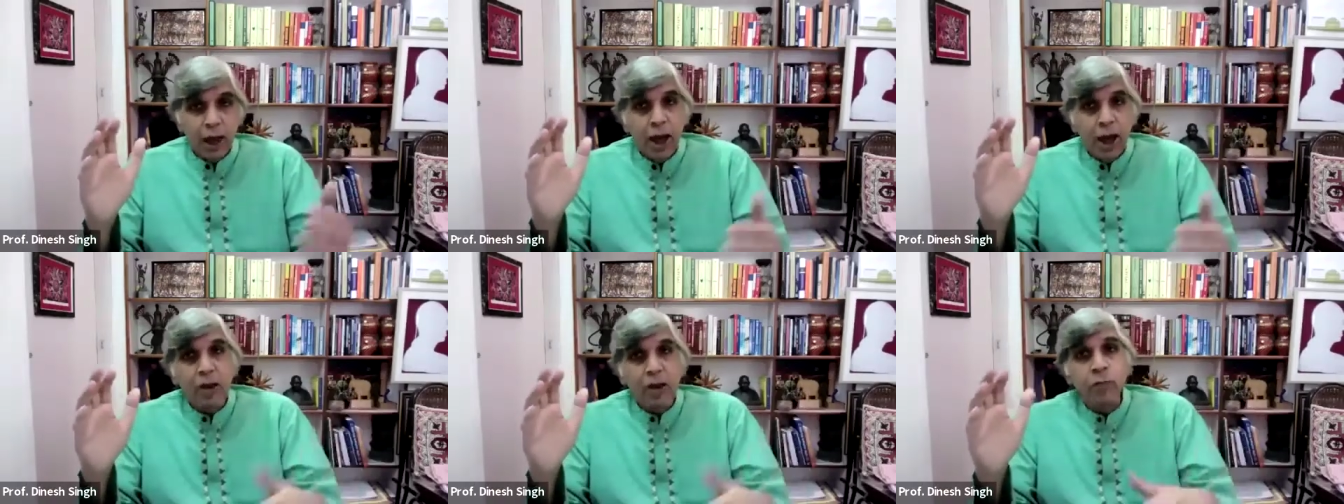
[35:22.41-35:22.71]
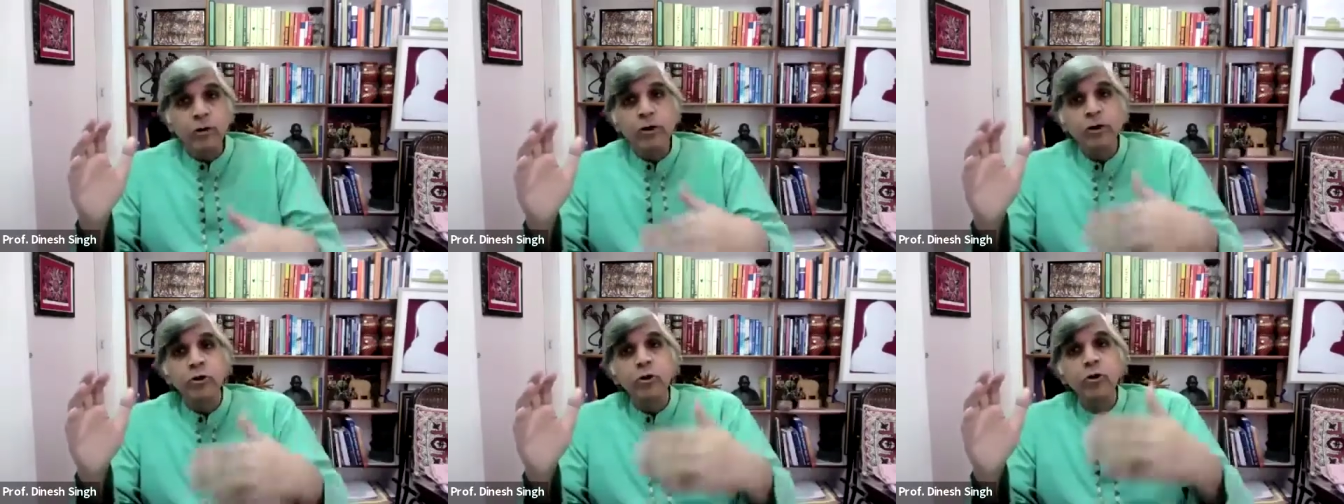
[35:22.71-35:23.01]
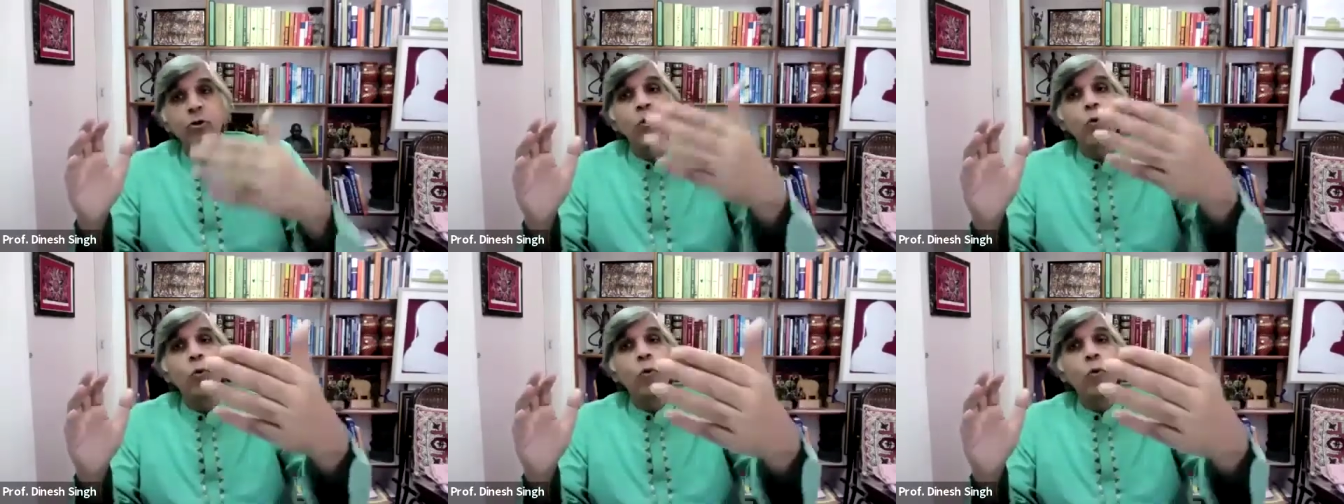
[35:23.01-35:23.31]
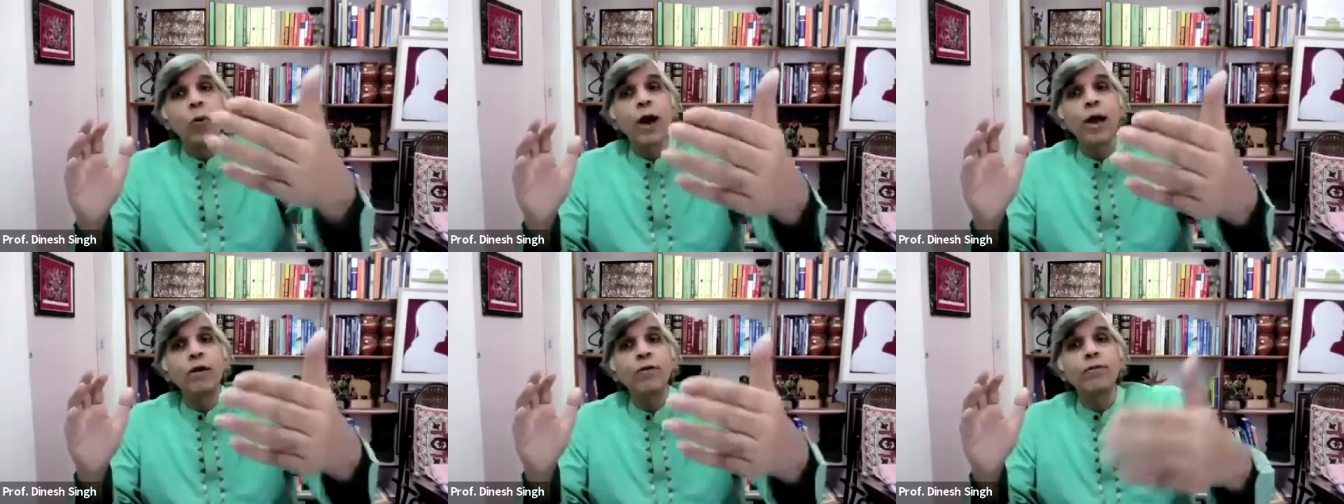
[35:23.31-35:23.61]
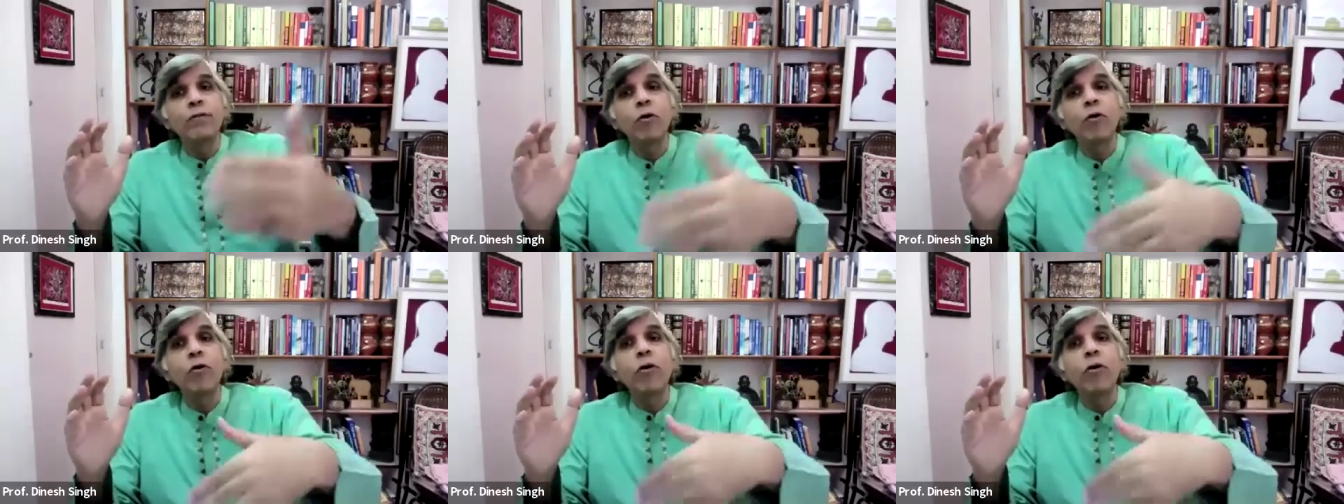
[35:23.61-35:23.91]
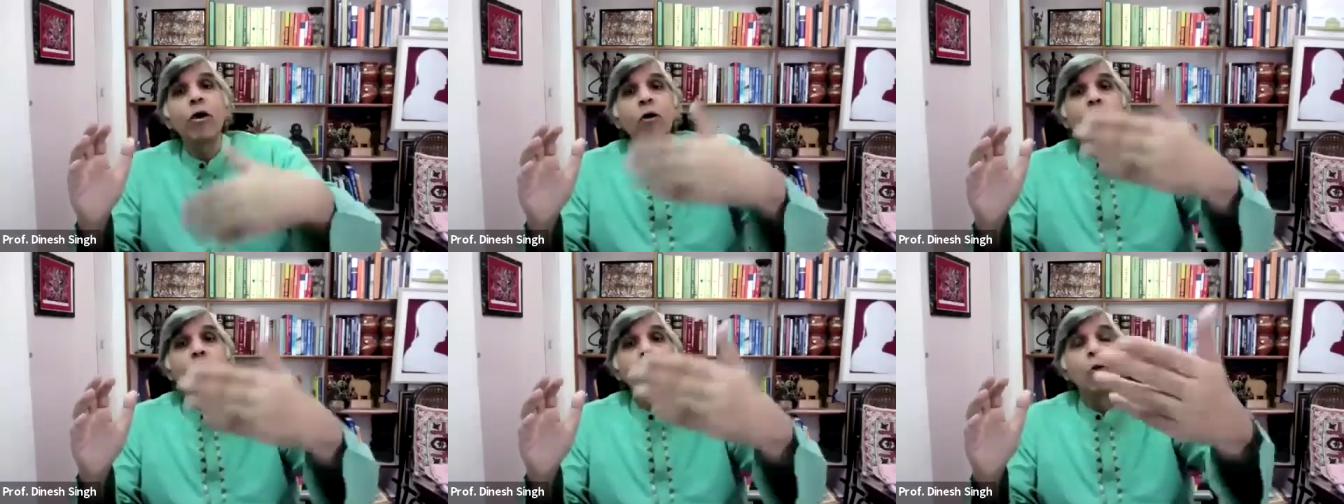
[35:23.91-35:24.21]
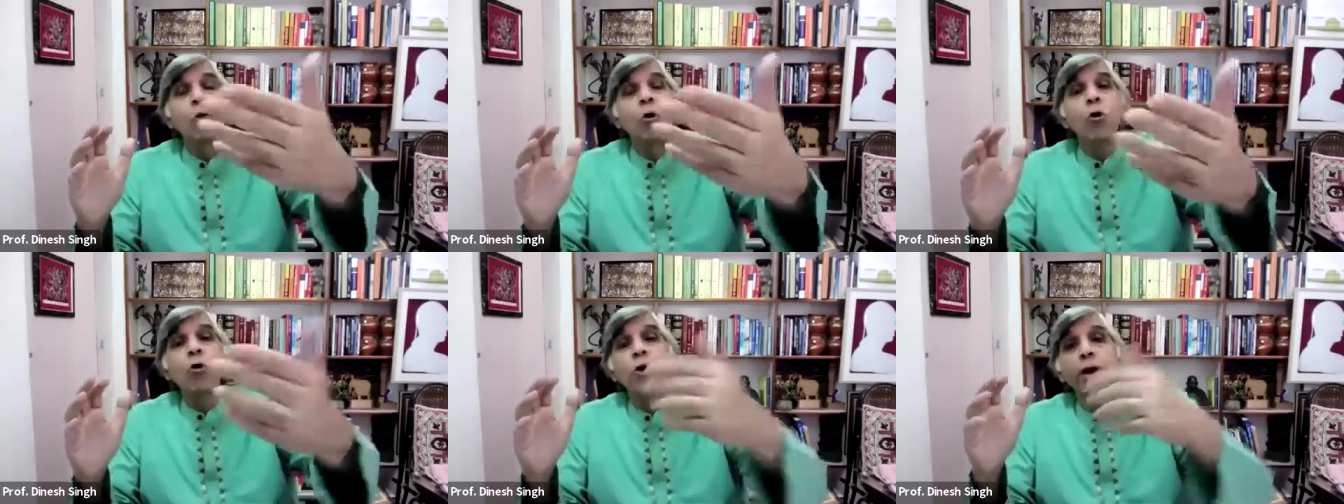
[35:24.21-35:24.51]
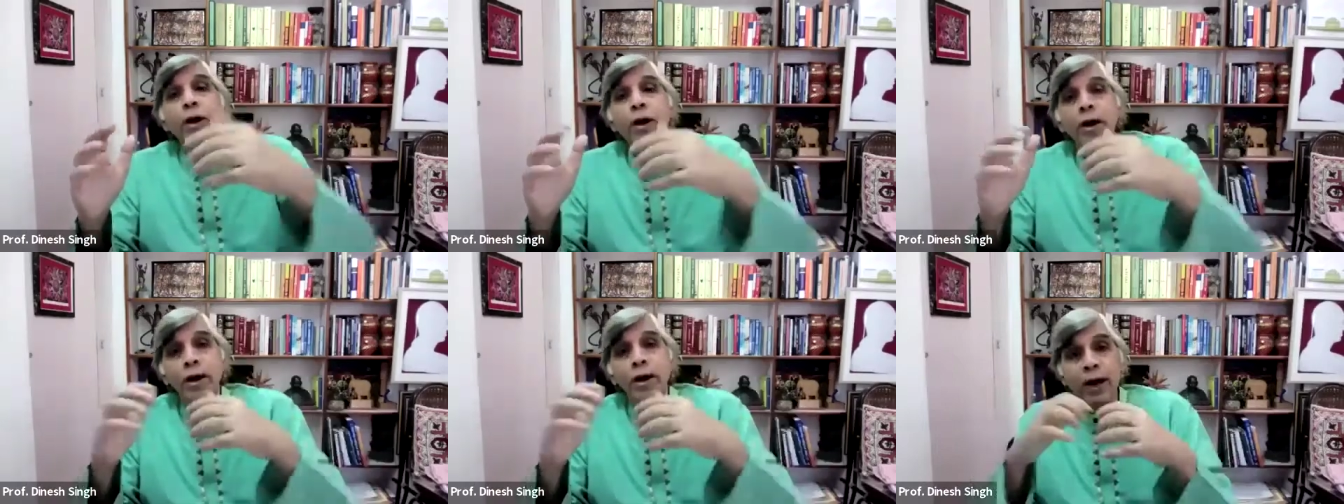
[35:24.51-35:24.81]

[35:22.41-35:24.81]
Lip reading: and we should wait for more